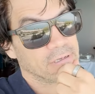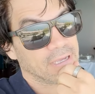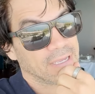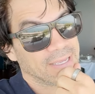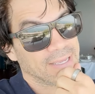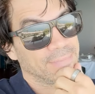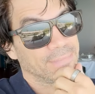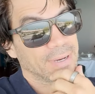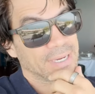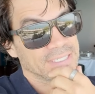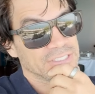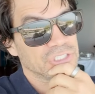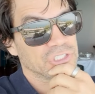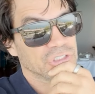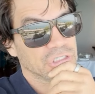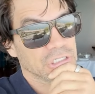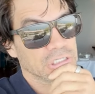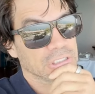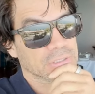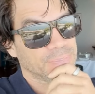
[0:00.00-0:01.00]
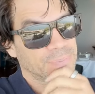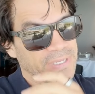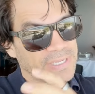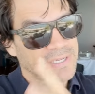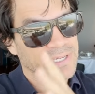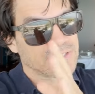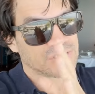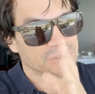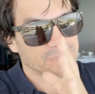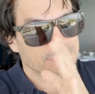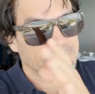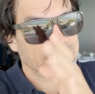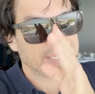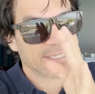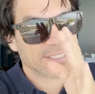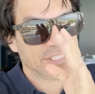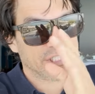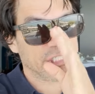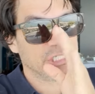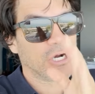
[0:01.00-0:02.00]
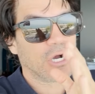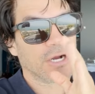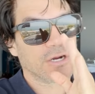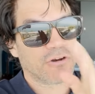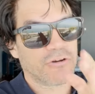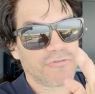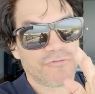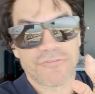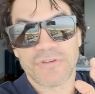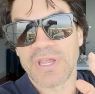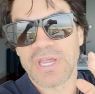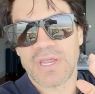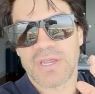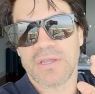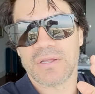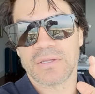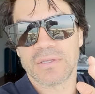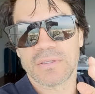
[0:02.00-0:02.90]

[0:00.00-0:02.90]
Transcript: am I stuck because of my geography,